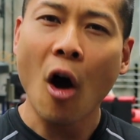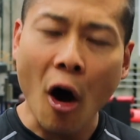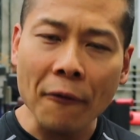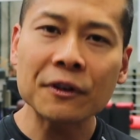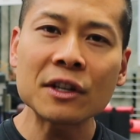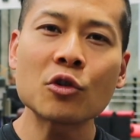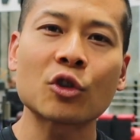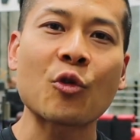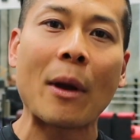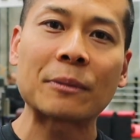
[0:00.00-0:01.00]
Often your
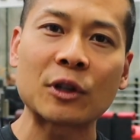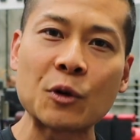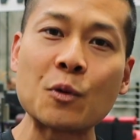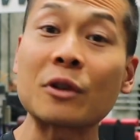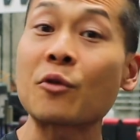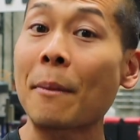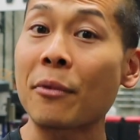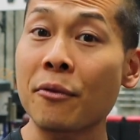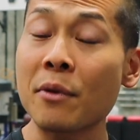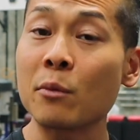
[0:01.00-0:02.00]
trap 2 and trap
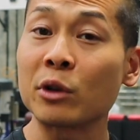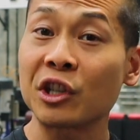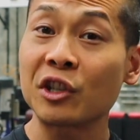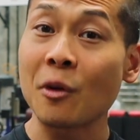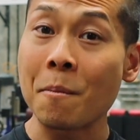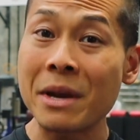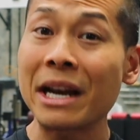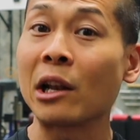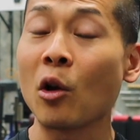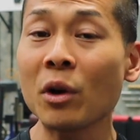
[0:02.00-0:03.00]
3, which is your mid
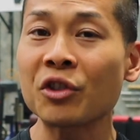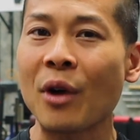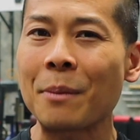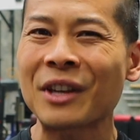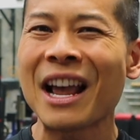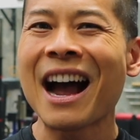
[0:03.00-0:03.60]
and lower traps,